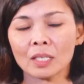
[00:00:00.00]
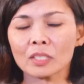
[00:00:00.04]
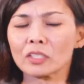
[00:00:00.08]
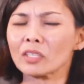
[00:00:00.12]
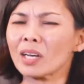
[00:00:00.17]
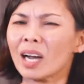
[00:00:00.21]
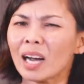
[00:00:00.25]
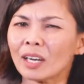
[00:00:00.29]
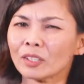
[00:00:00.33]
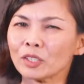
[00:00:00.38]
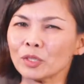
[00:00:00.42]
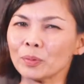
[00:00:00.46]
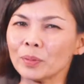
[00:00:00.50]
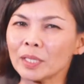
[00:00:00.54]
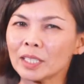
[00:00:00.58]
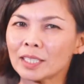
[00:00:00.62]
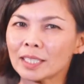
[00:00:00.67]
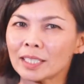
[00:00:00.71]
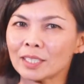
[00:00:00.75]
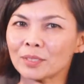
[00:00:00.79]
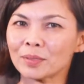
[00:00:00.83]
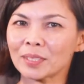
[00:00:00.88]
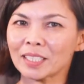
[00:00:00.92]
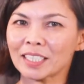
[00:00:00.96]
So how do we
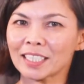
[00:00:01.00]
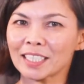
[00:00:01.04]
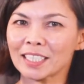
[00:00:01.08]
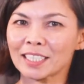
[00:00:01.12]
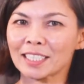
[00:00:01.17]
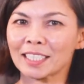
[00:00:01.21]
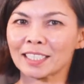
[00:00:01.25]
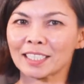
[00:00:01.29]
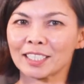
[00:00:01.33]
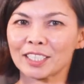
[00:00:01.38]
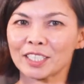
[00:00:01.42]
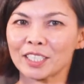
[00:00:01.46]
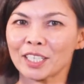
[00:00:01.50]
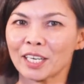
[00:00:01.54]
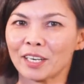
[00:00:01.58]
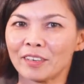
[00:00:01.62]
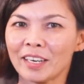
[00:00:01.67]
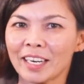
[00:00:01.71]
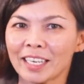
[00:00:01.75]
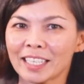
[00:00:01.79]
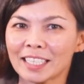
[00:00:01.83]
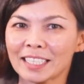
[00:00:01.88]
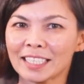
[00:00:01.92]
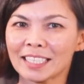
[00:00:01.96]
deal with this at the
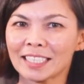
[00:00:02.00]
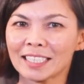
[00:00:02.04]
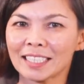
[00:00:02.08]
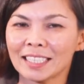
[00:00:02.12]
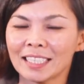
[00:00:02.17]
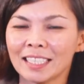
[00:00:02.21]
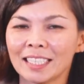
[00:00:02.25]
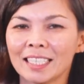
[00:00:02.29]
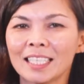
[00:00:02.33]
TRX?